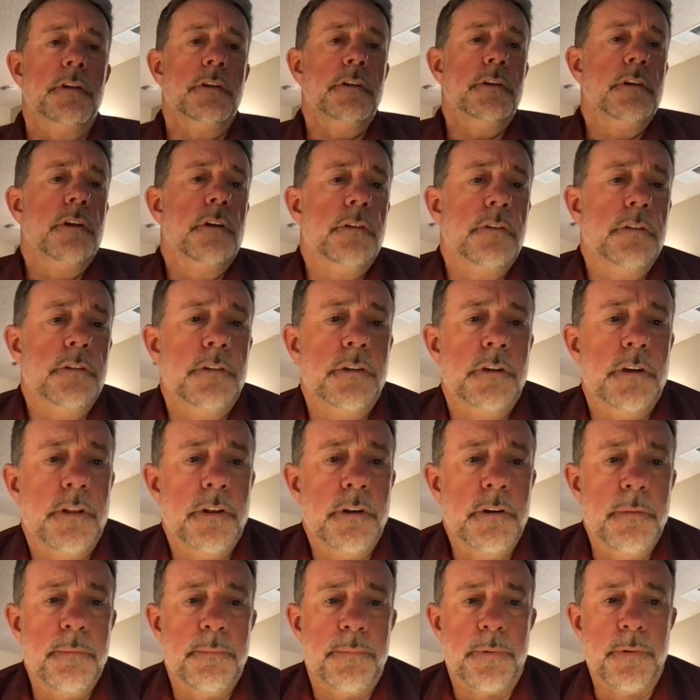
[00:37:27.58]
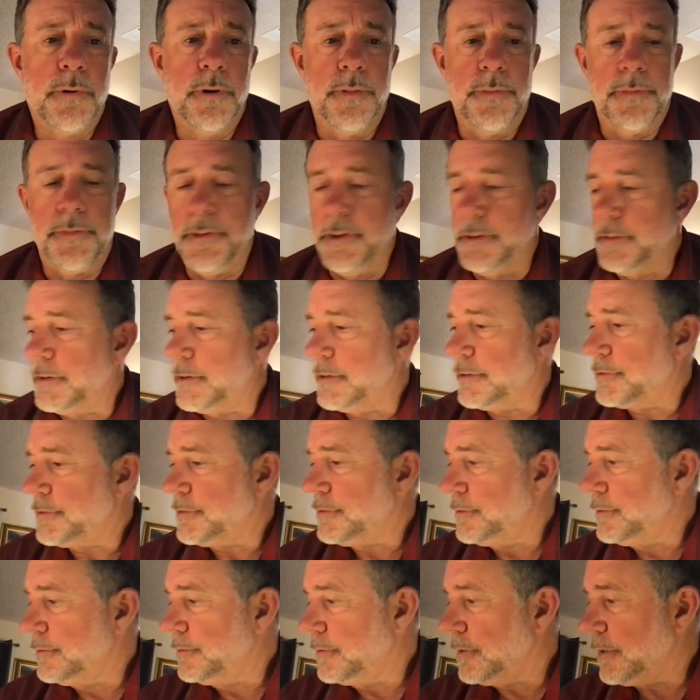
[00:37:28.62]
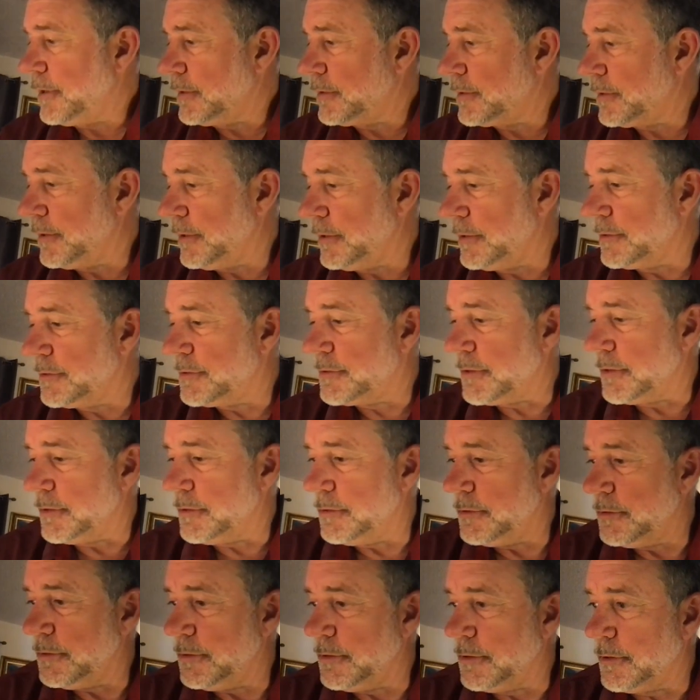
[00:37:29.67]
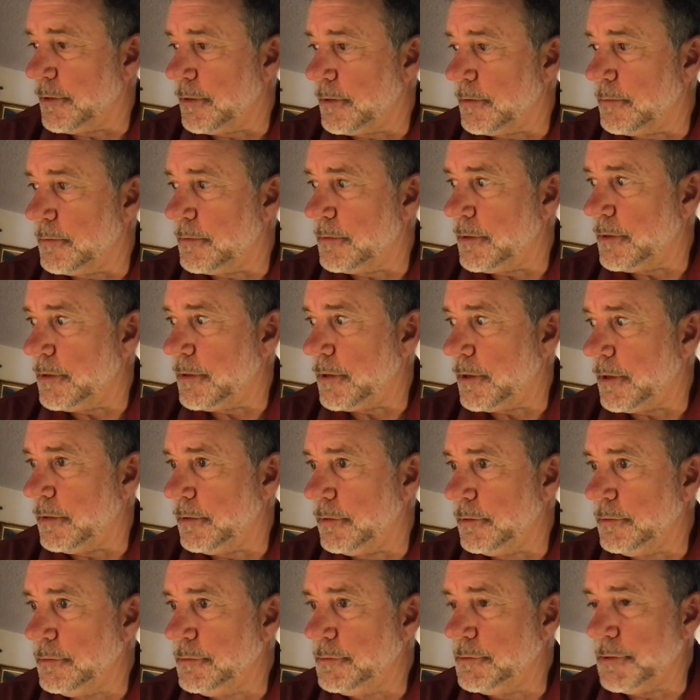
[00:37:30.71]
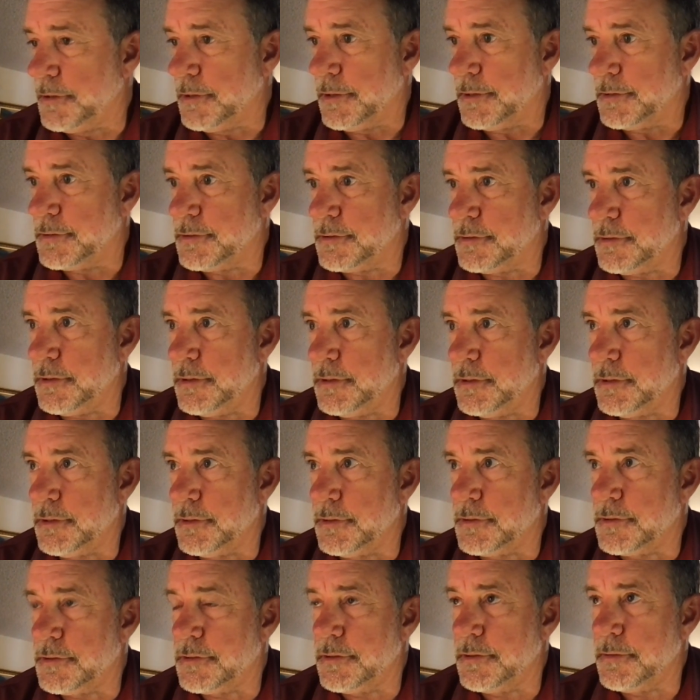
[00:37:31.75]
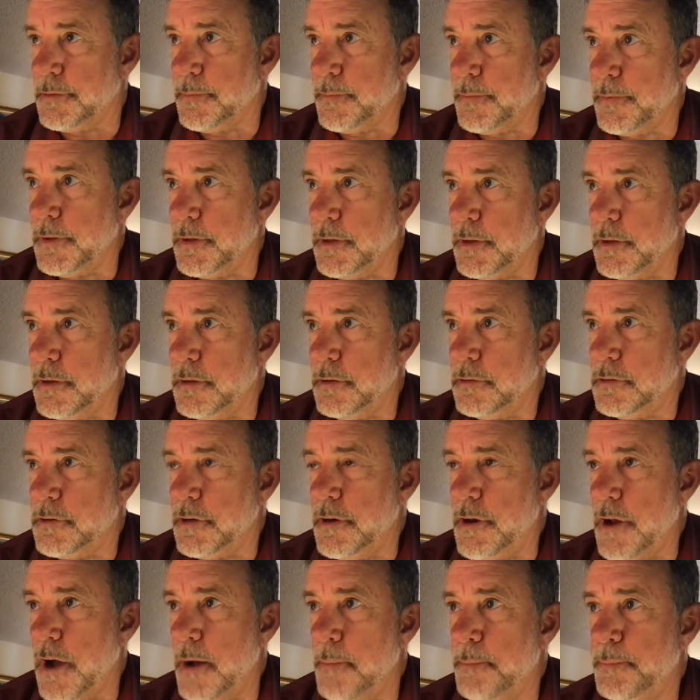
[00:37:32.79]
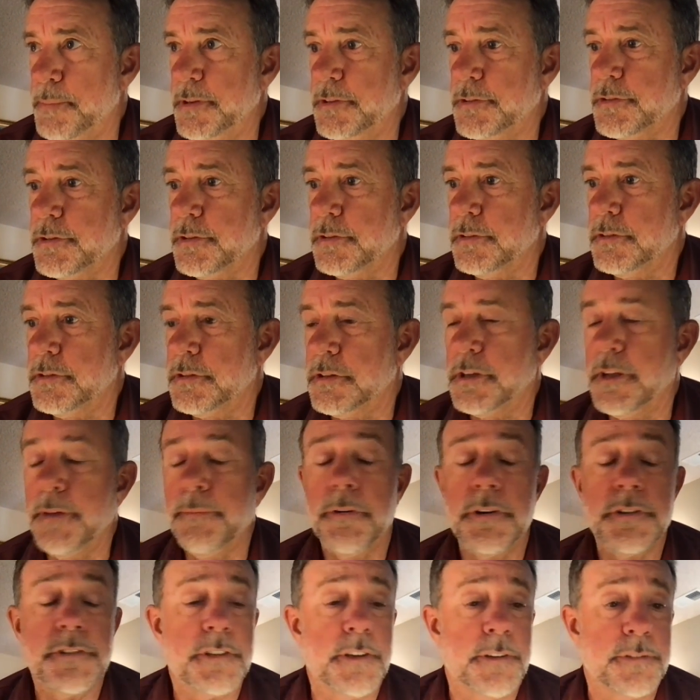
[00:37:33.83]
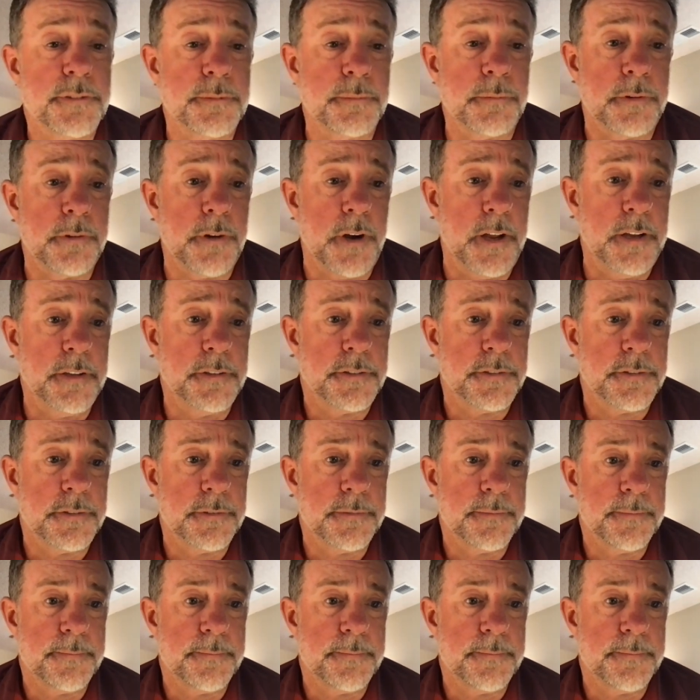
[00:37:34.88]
the other important thing there too, Anthony, is that and I allude to this, is to not be so, to give ourselves some grace.